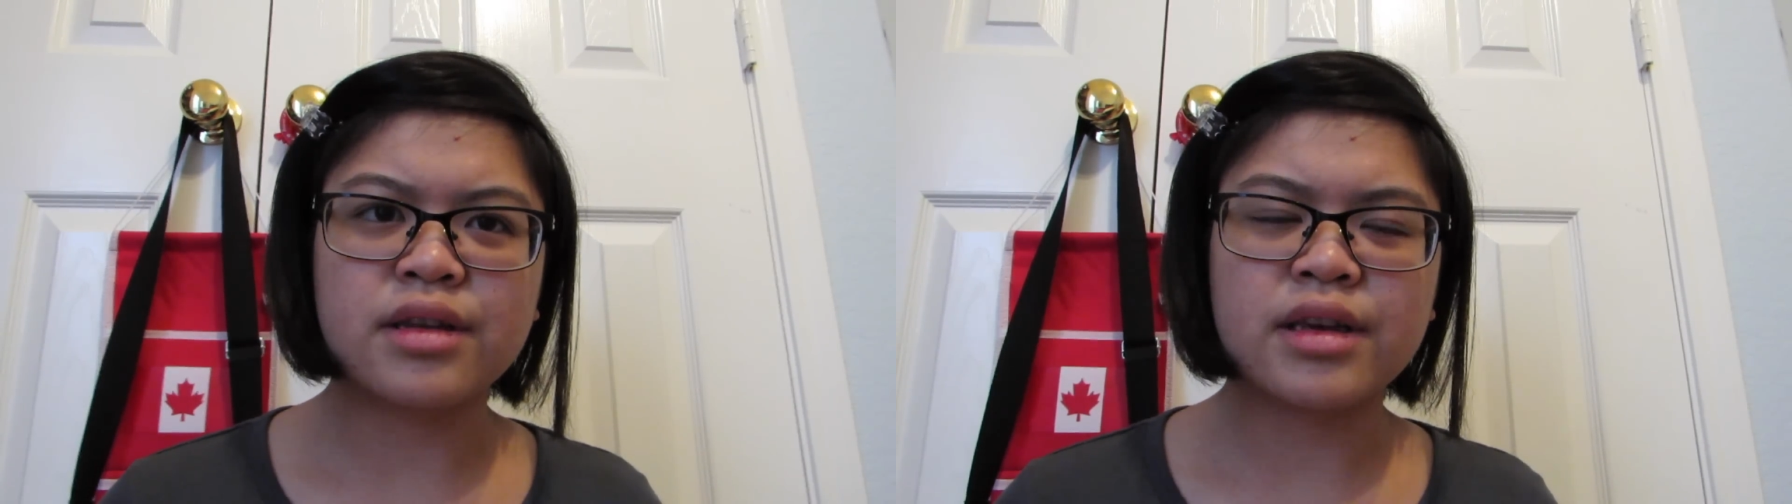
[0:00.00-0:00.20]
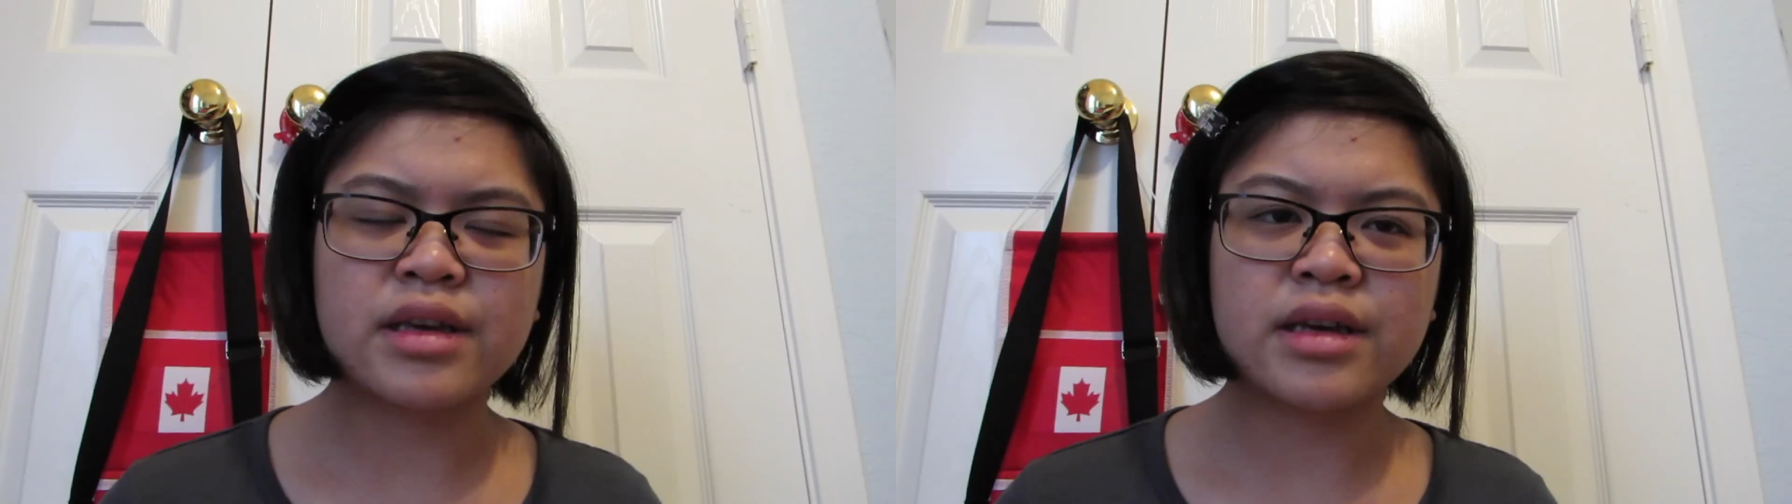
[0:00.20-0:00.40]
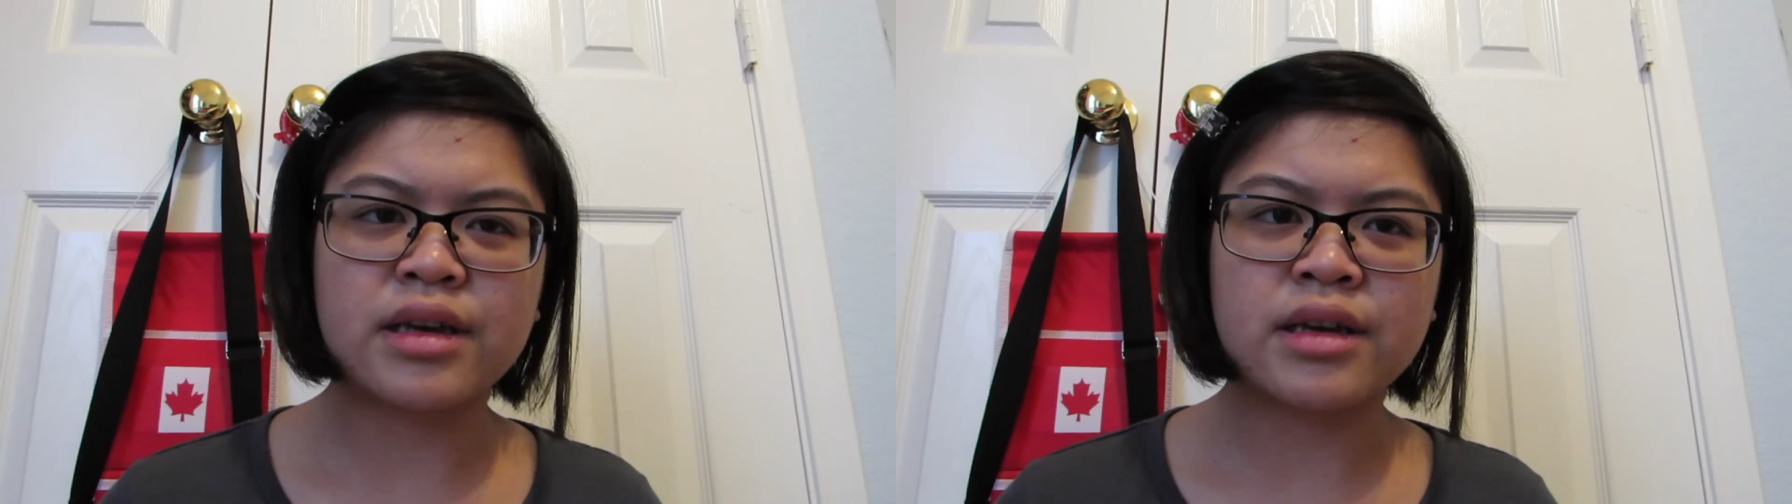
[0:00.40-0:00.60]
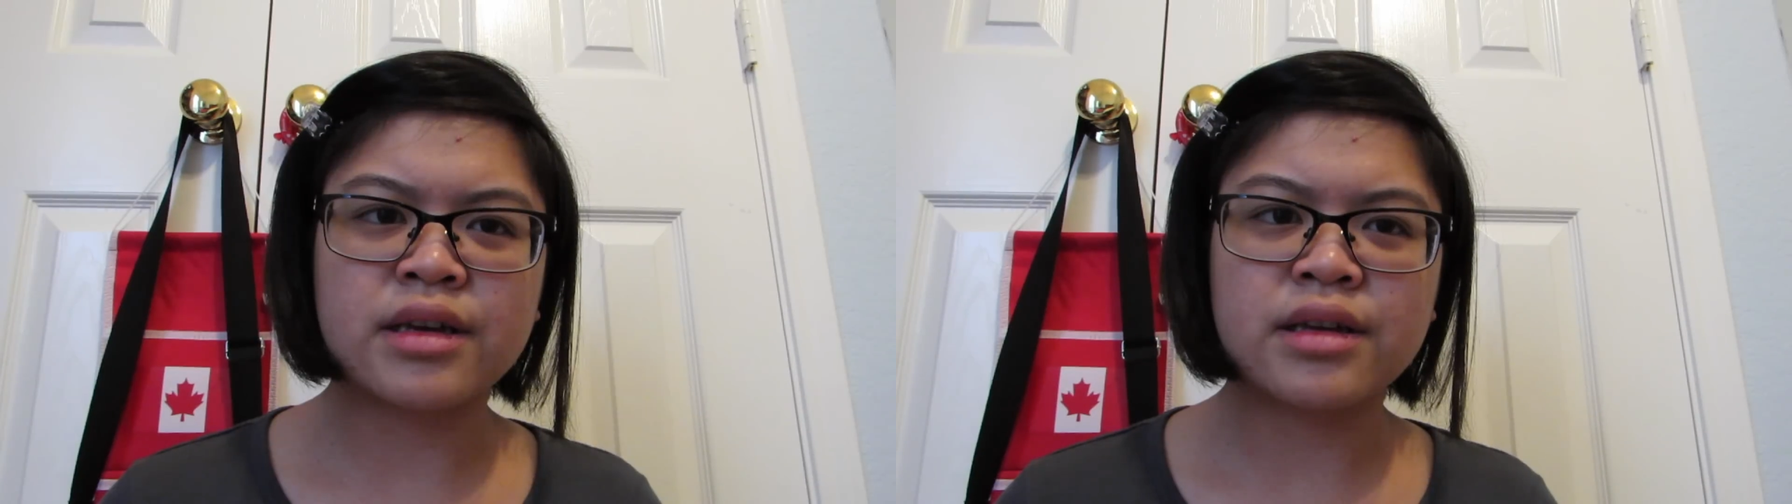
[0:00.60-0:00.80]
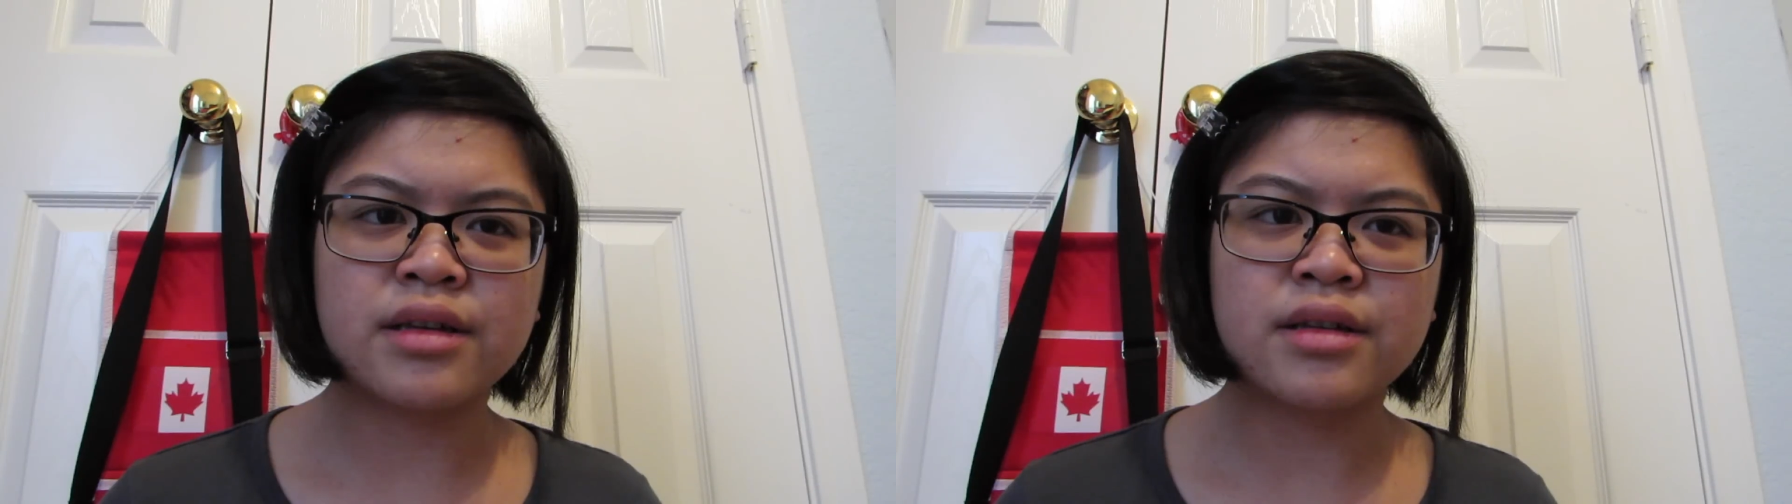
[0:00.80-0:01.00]
think
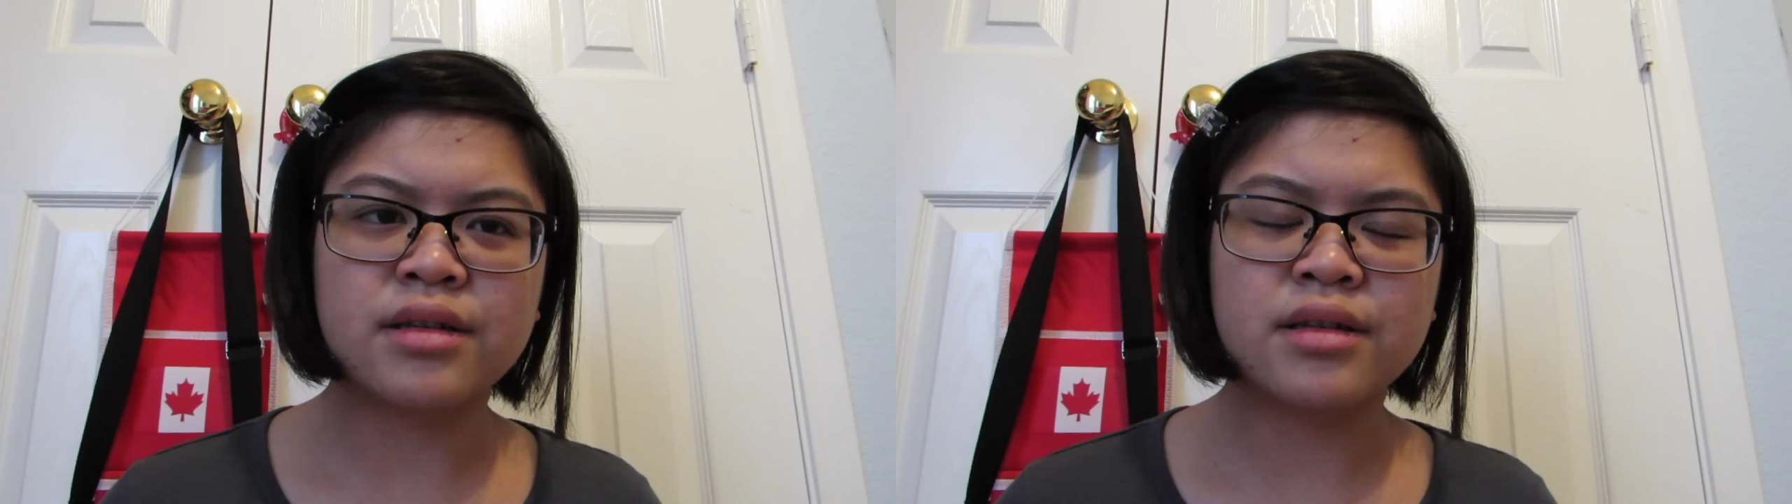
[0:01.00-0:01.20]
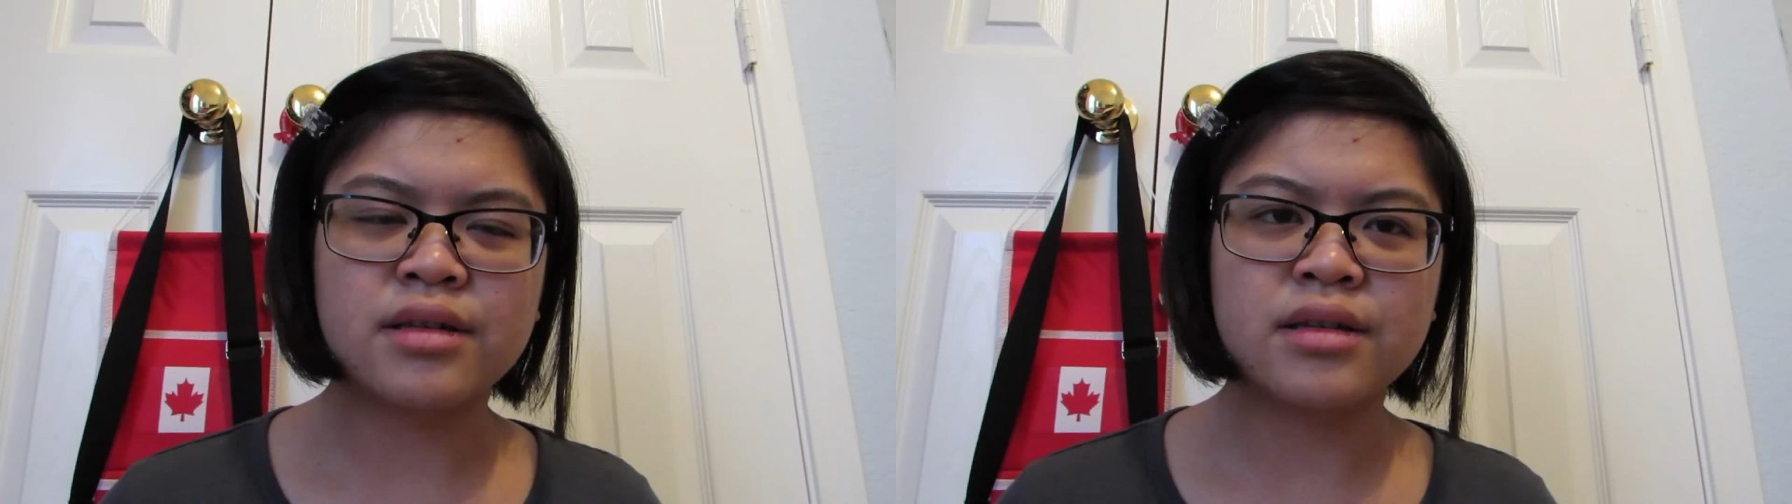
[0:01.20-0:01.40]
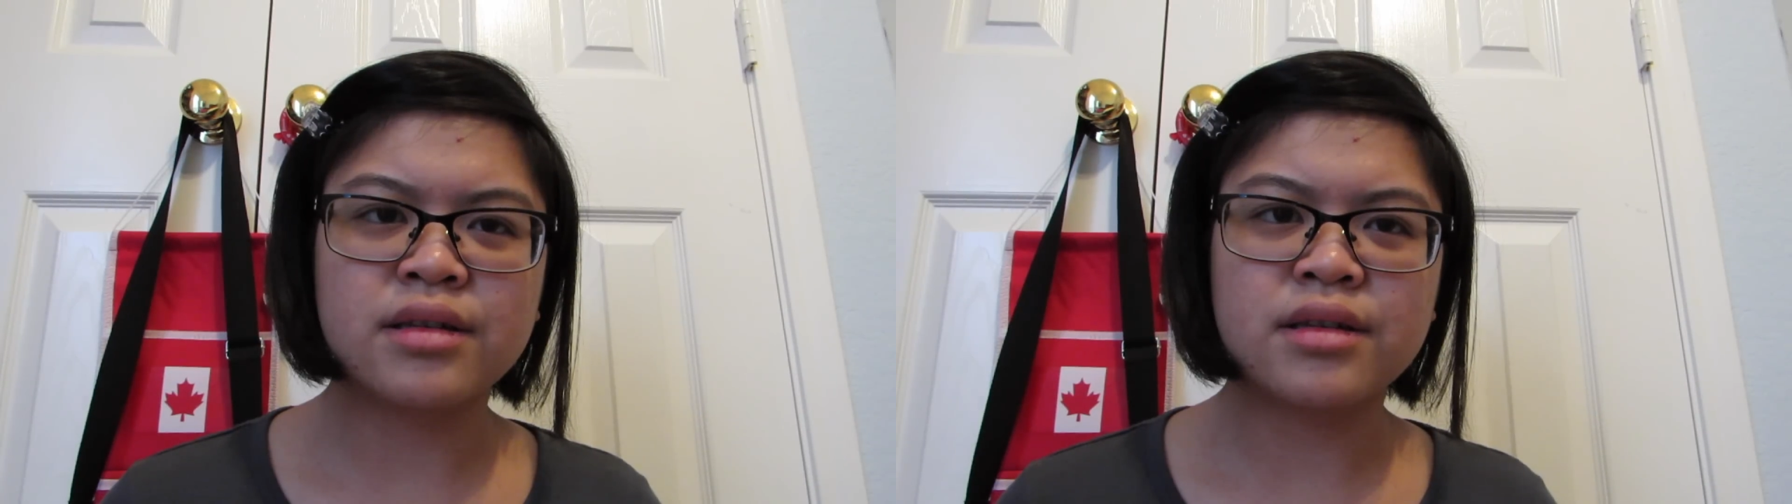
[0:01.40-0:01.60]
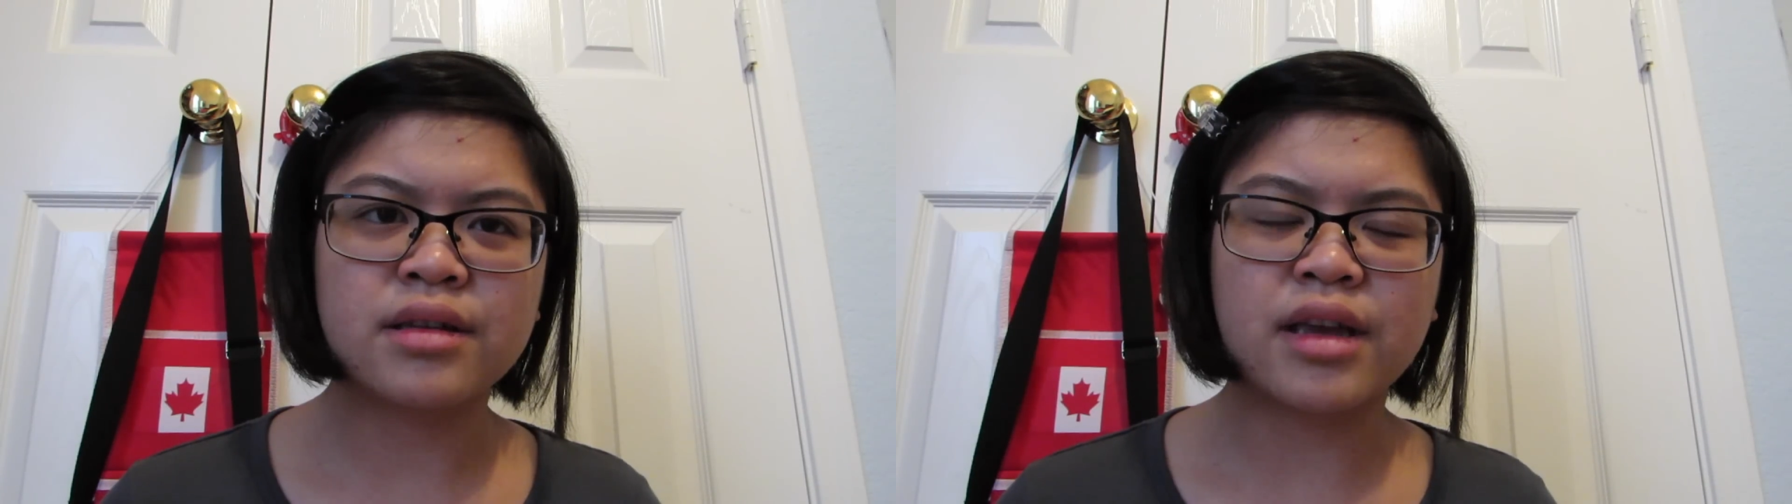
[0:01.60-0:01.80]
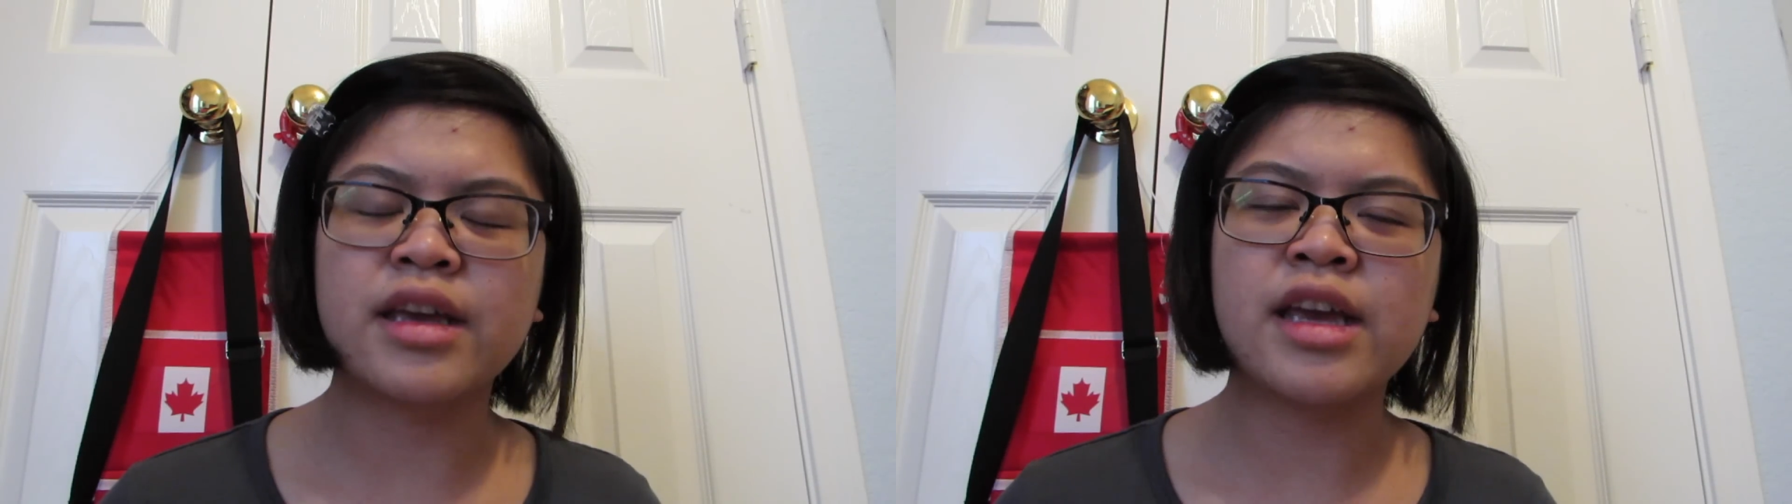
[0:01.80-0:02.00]

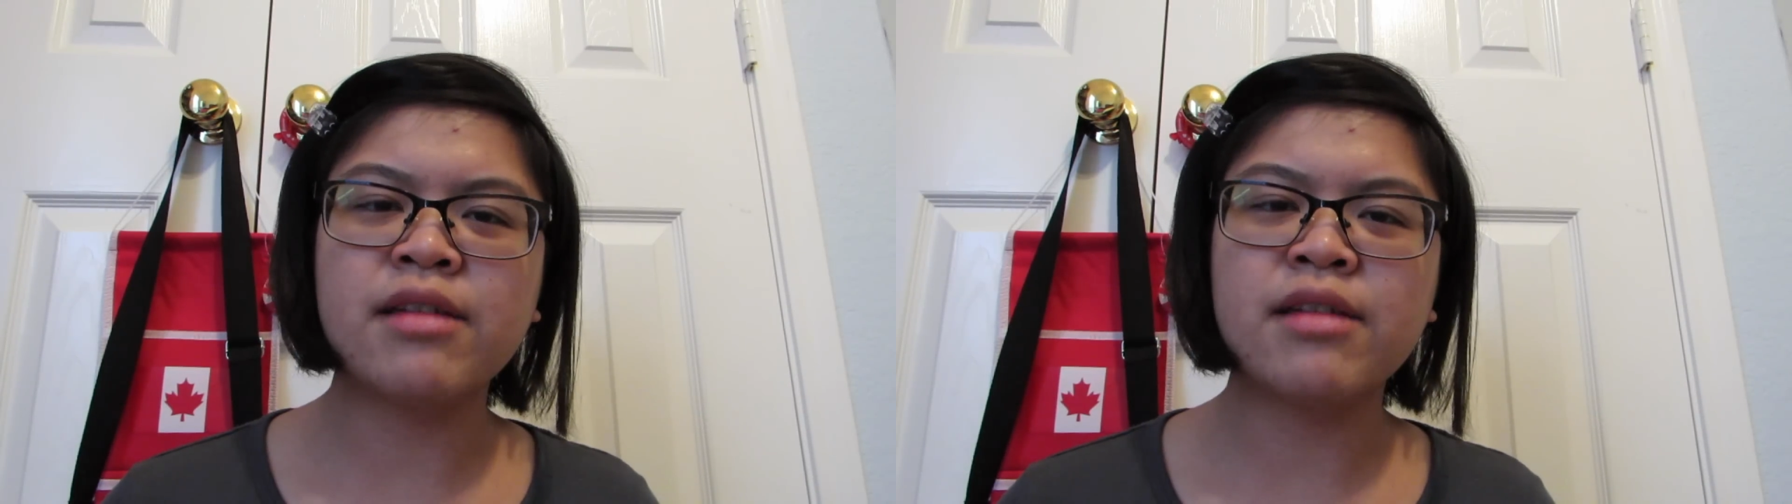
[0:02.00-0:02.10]
it